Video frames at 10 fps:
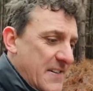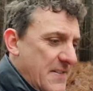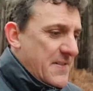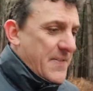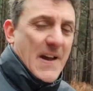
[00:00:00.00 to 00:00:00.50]

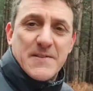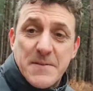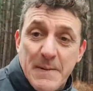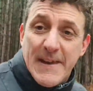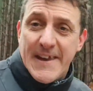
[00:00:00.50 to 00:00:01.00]
found to
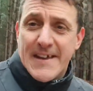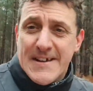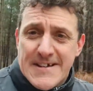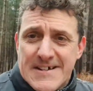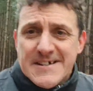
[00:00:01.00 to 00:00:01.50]
be
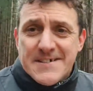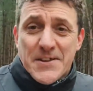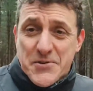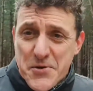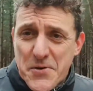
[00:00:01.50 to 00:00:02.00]
the
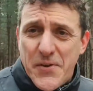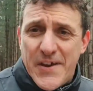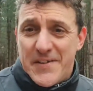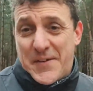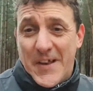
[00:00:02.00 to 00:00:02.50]
truth,
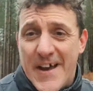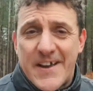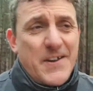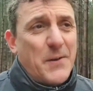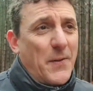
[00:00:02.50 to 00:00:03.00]
if you
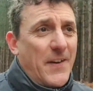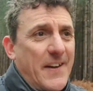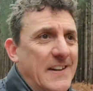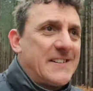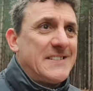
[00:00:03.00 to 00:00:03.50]
like, or the,
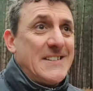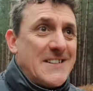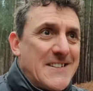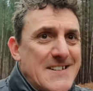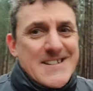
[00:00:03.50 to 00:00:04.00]

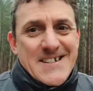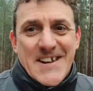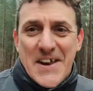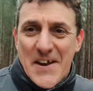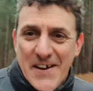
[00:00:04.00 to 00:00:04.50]

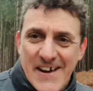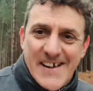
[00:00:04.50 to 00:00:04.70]
you know,